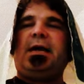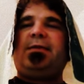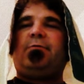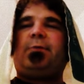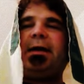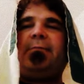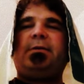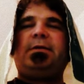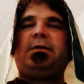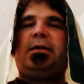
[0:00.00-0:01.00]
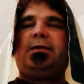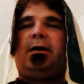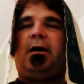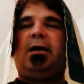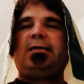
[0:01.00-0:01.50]
And the ram and the
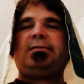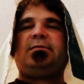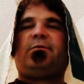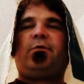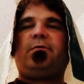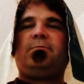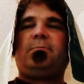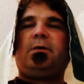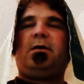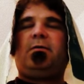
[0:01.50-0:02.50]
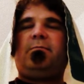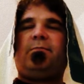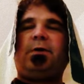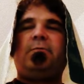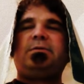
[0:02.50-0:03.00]
ox is for
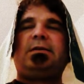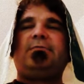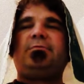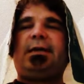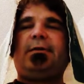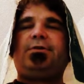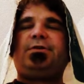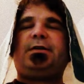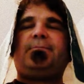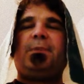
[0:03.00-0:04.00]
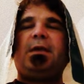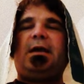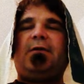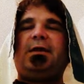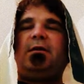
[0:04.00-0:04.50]
those in leadership,
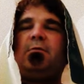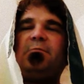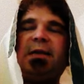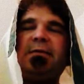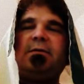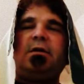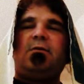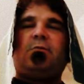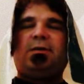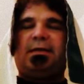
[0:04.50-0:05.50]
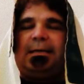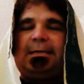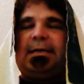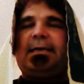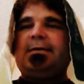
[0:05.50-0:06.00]
and they don't mean what they
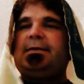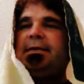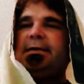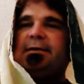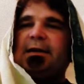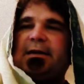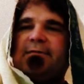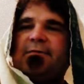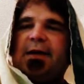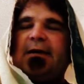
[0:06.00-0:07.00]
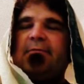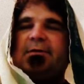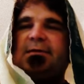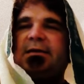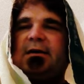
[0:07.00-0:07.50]
did, and that
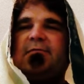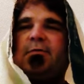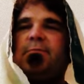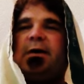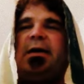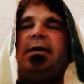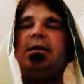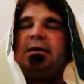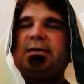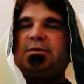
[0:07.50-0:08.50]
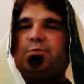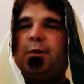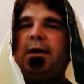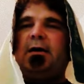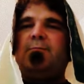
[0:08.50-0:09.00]
was covered by as
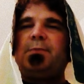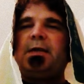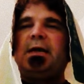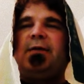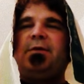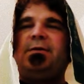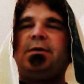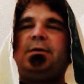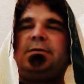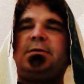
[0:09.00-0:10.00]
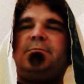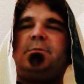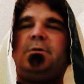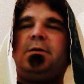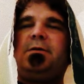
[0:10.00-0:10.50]
well. And then there's the
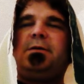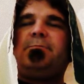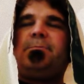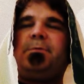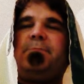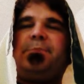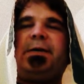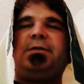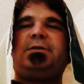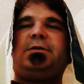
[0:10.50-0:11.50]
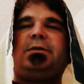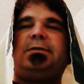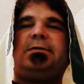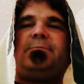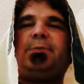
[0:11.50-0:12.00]
pigeon
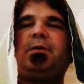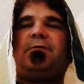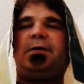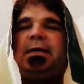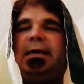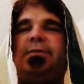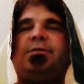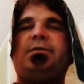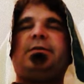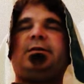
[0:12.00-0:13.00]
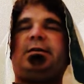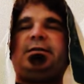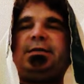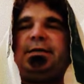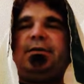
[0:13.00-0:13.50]
is the purification, the
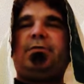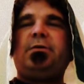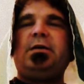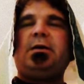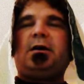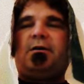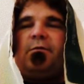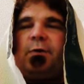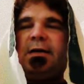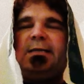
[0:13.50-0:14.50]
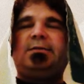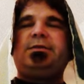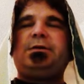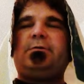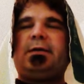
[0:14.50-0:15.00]
continue of what he's
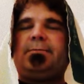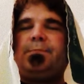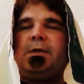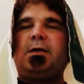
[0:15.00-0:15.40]
doing.